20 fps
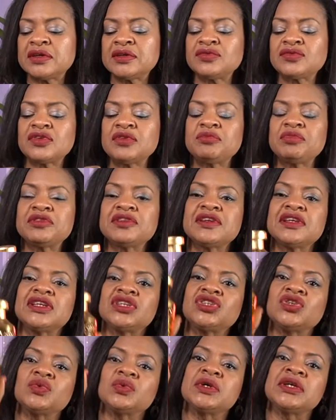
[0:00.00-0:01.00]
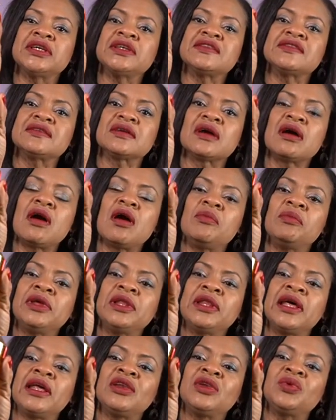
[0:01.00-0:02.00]
interpretation, is Come
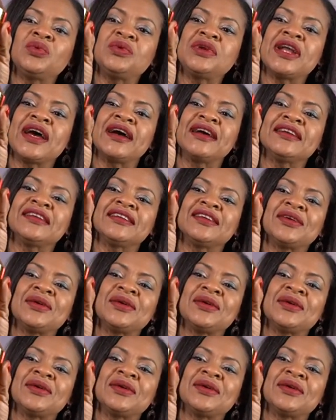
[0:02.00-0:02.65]
la Luna.